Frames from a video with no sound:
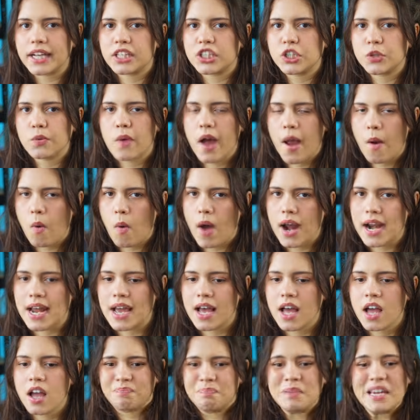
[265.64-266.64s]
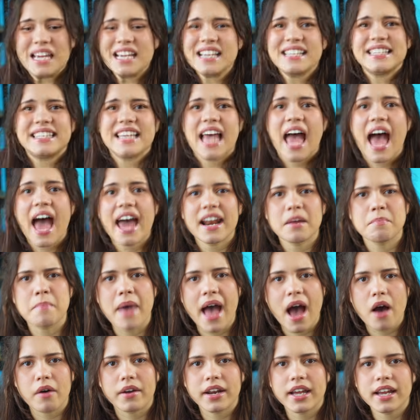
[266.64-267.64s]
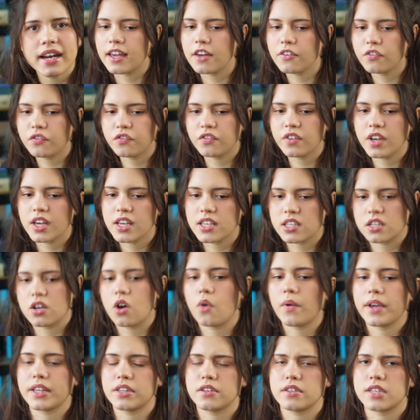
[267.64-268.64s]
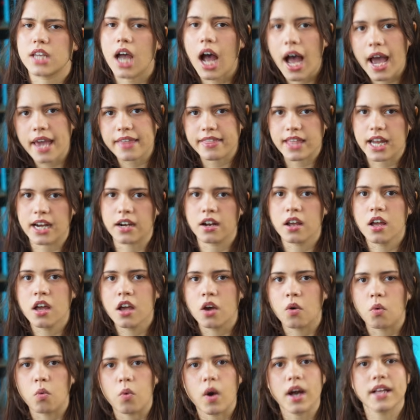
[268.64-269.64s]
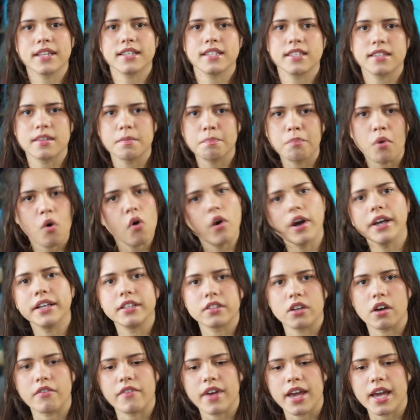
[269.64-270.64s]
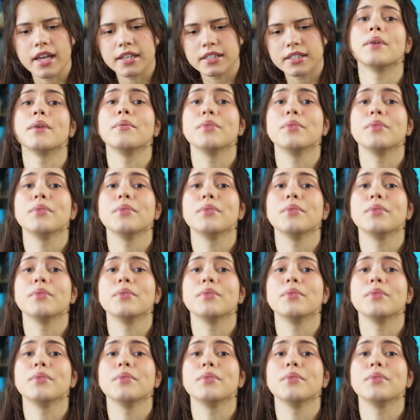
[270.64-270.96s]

do I wanna be sad about it? If he's going to die, then what's the point of it?